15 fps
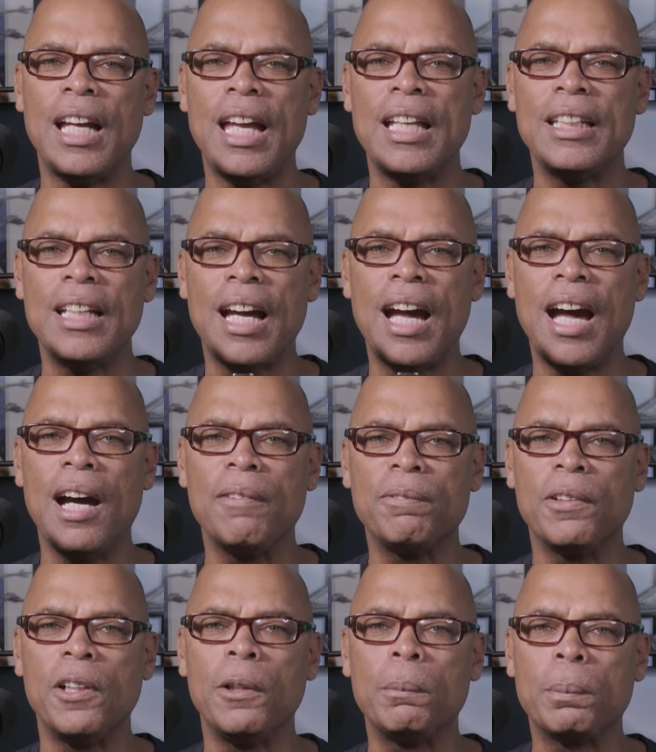and the
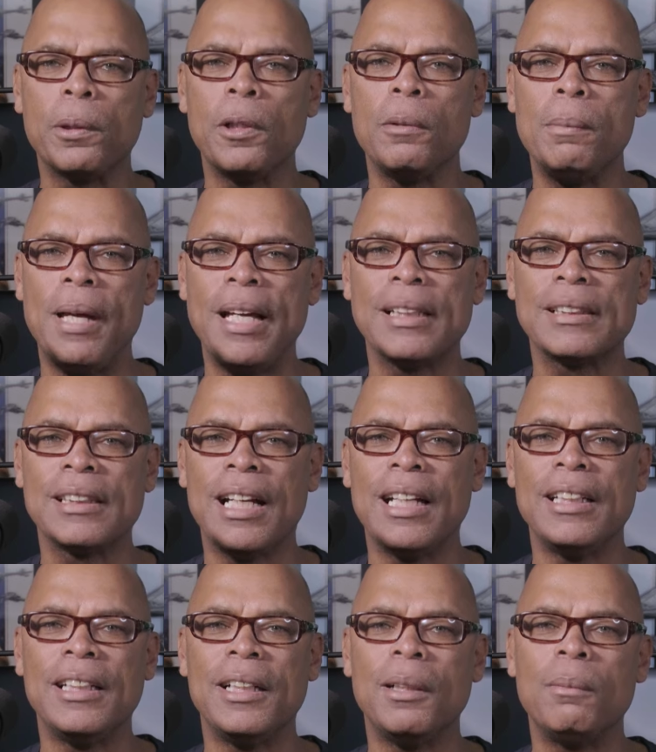iPhone Pro Max
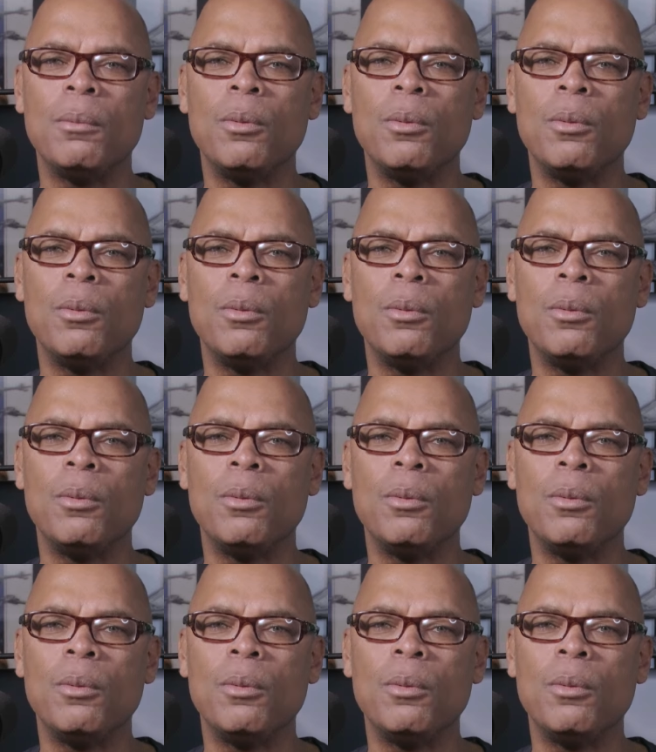lineup.